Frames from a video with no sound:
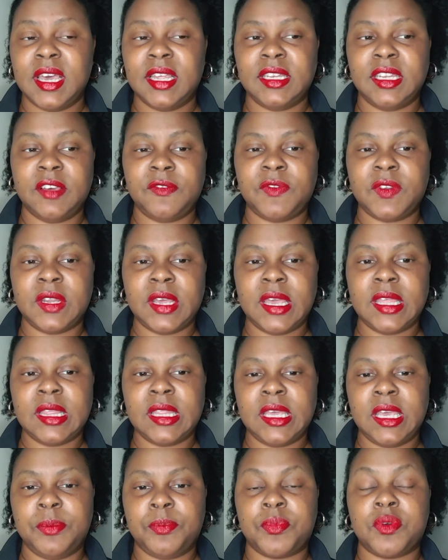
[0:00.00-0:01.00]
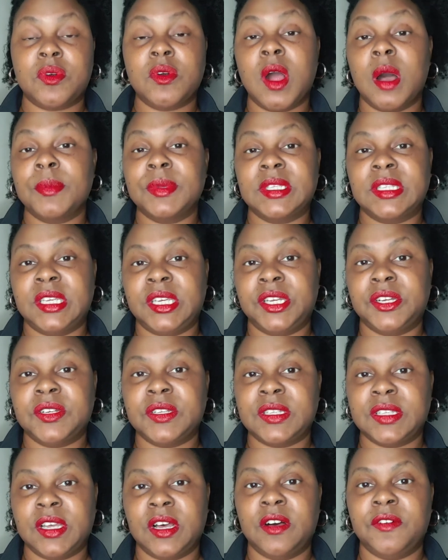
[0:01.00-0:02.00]
Definitely promising
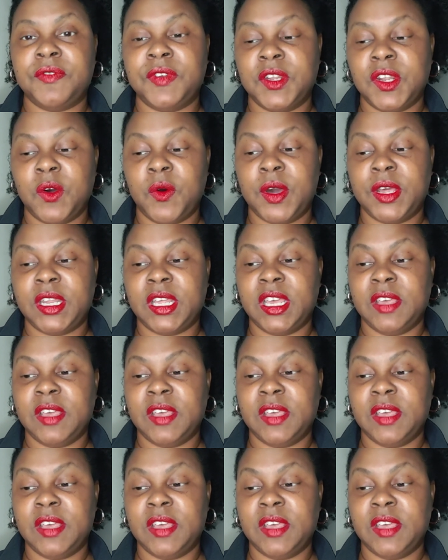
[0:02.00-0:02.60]
yourself, you know what,